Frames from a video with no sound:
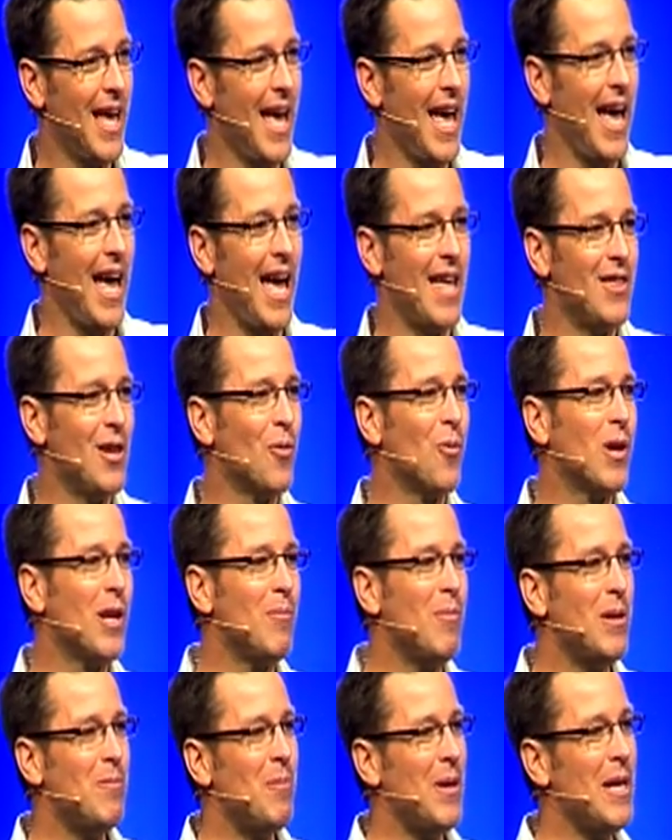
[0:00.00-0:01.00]
And there would have
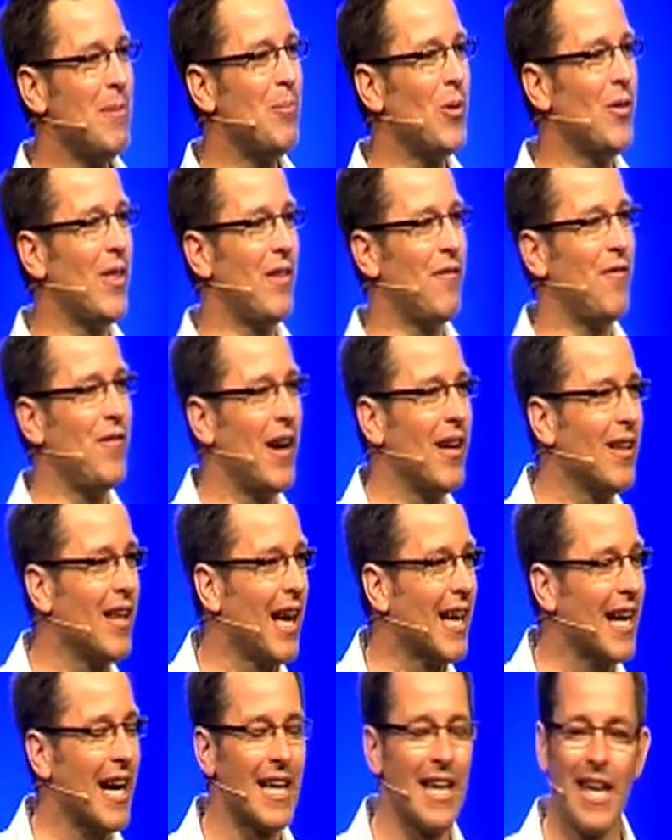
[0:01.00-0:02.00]
been people that felt
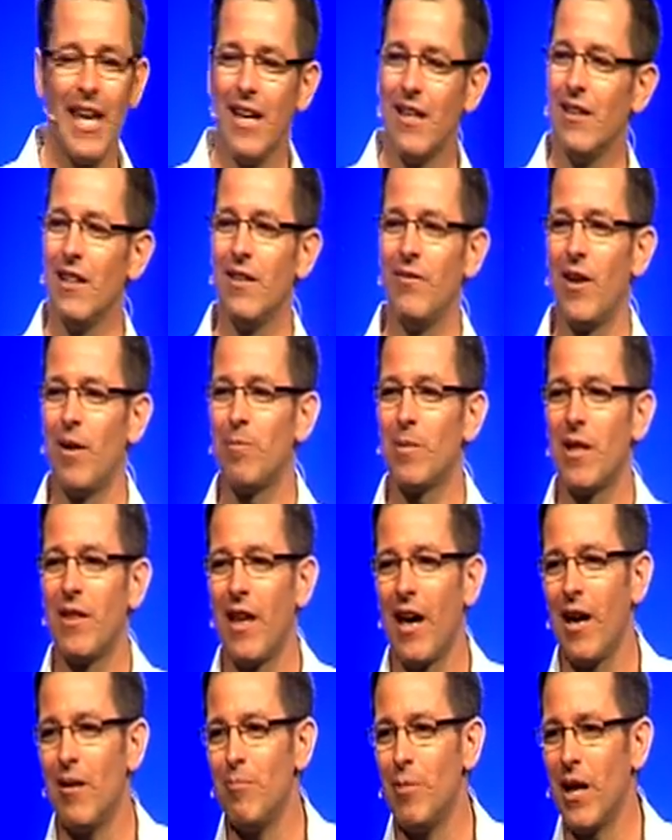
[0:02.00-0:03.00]
like, I can't live up to
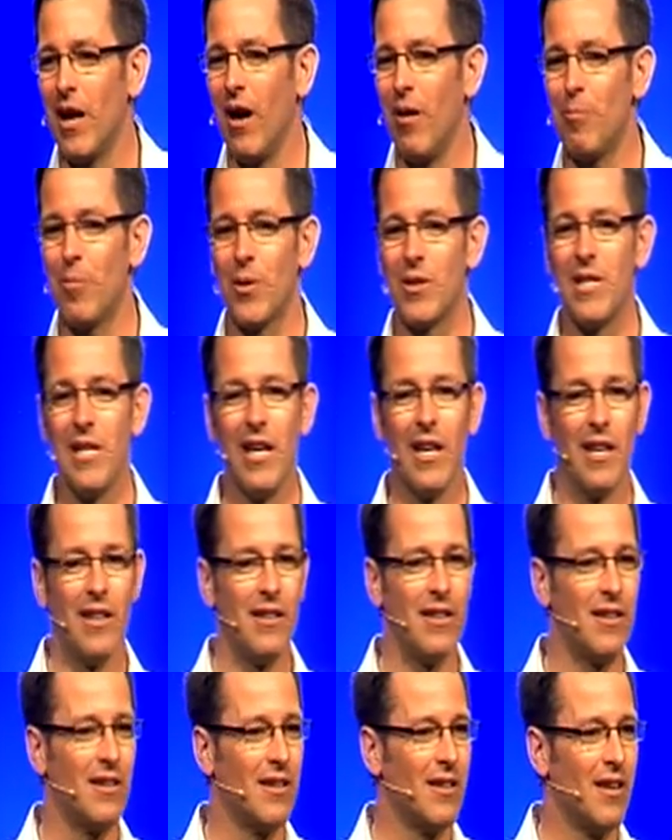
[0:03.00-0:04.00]
that, but I'll
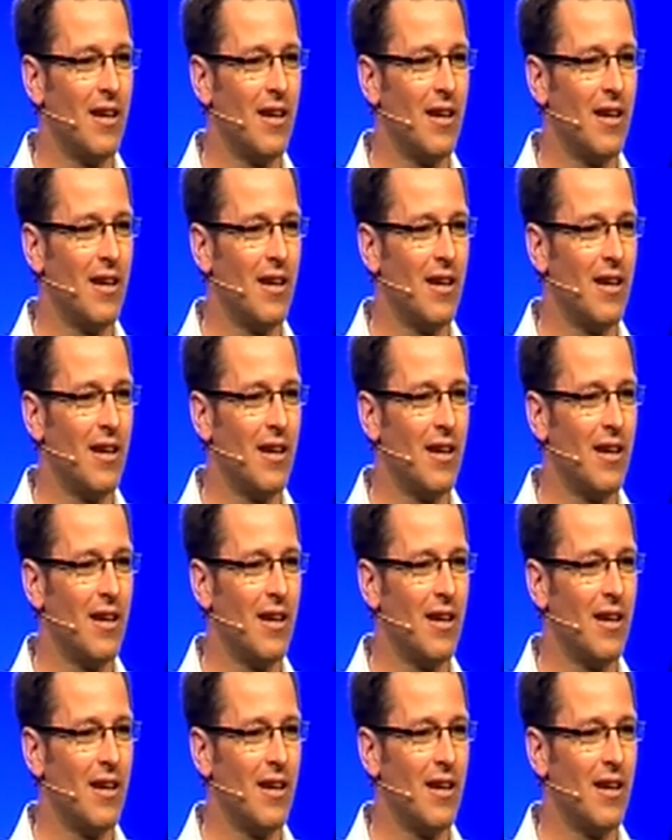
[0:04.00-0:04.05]
pretend.